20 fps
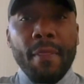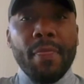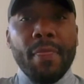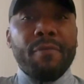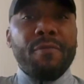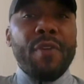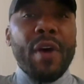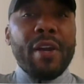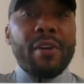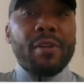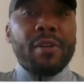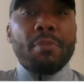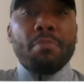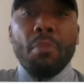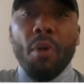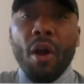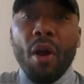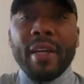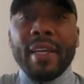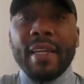the veteran
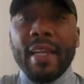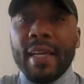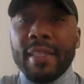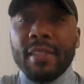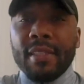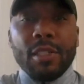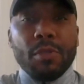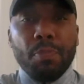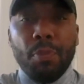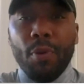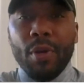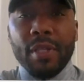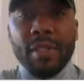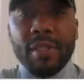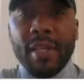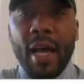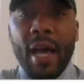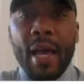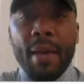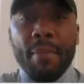market at this point
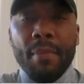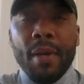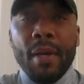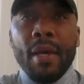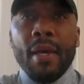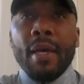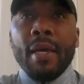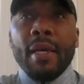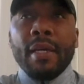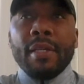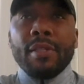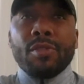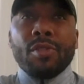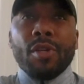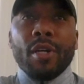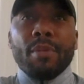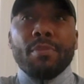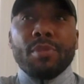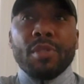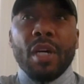in time in
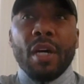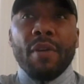terms